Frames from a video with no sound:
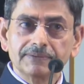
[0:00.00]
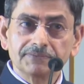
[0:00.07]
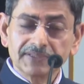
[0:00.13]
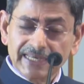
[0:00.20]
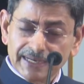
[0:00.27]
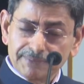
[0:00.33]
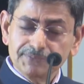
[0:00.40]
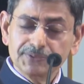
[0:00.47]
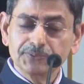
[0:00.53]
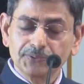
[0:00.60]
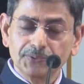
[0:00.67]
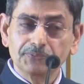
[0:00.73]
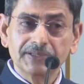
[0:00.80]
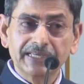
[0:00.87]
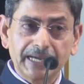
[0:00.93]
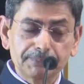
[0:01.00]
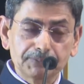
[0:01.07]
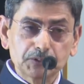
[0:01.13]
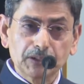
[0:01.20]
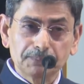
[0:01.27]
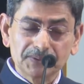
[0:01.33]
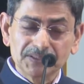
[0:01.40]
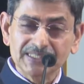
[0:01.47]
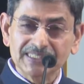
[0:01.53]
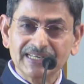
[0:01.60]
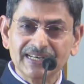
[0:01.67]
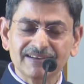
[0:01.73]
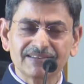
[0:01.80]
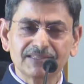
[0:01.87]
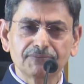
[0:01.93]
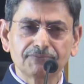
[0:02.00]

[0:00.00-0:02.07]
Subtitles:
We have to go. We have to appreciate